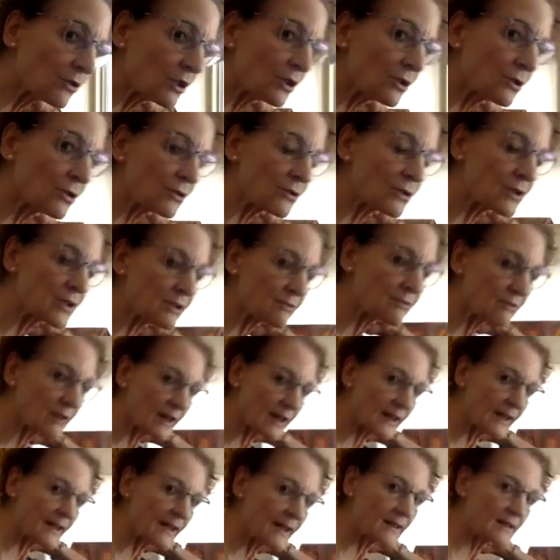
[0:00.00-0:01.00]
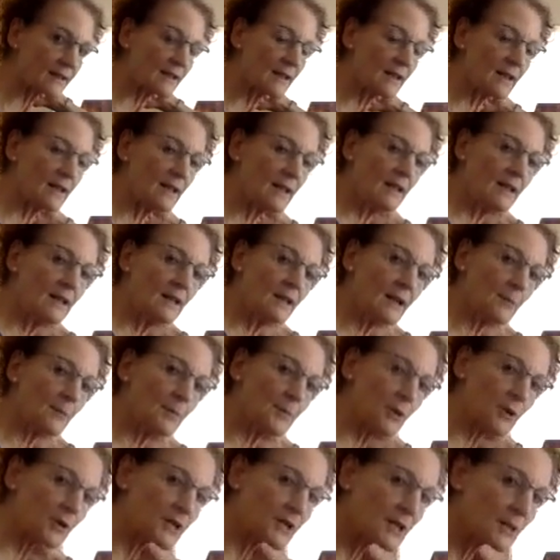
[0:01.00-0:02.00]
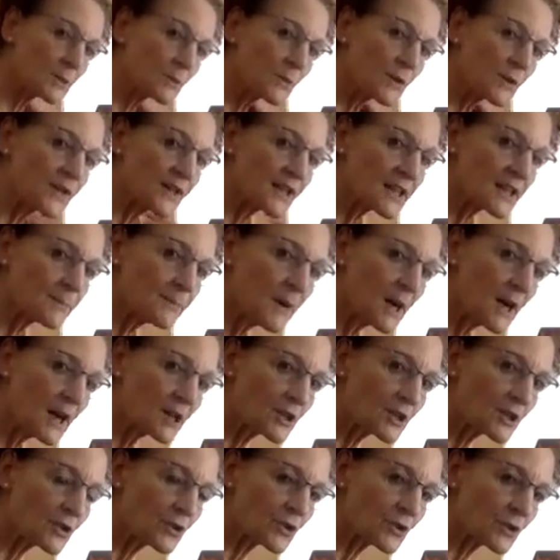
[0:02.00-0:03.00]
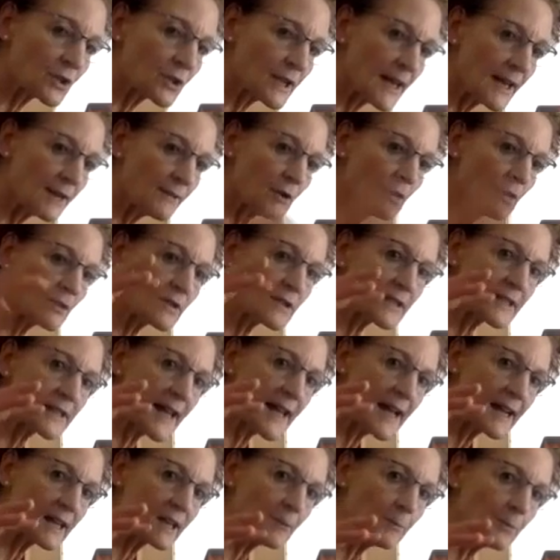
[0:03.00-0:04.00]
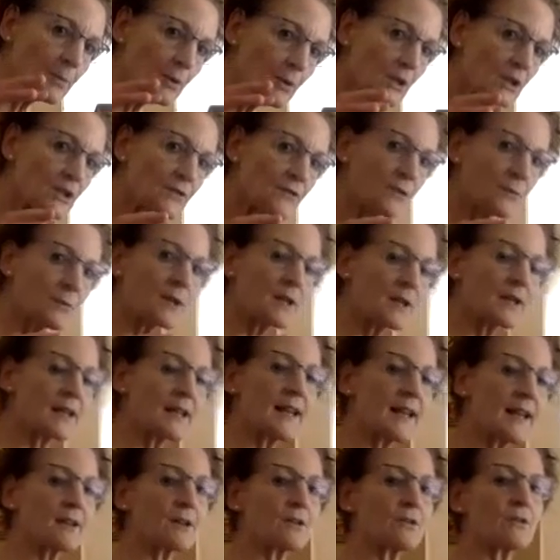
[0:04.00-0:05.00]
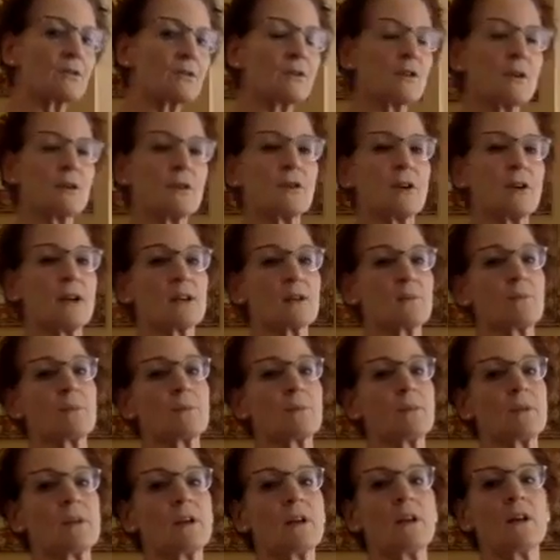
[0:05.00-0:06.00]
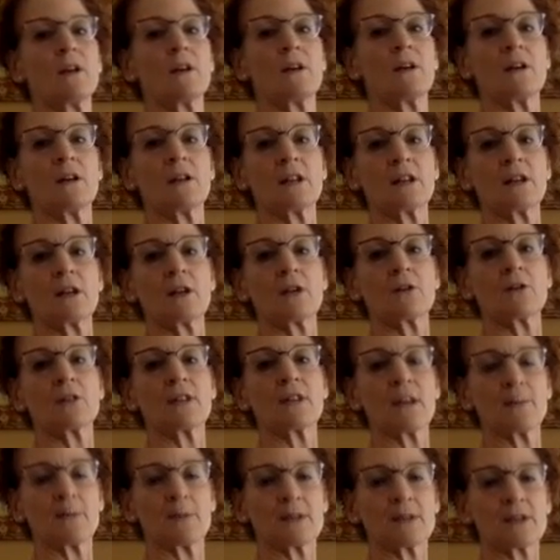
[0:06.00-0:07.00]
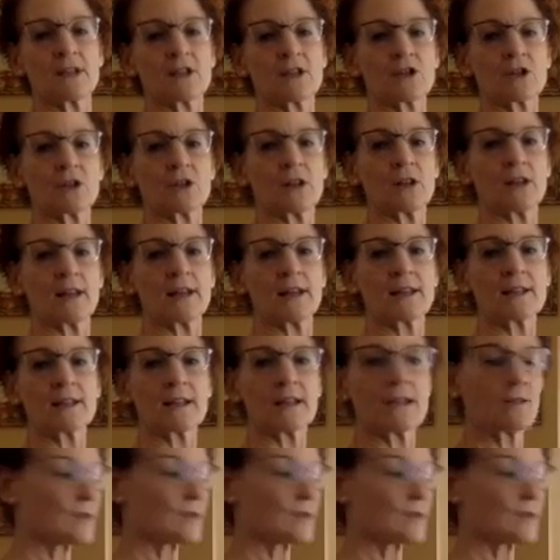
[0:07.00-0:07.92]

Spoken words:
use, right? A person with this posture is going to have a whole stack of books for me to get their head here in that position lying down.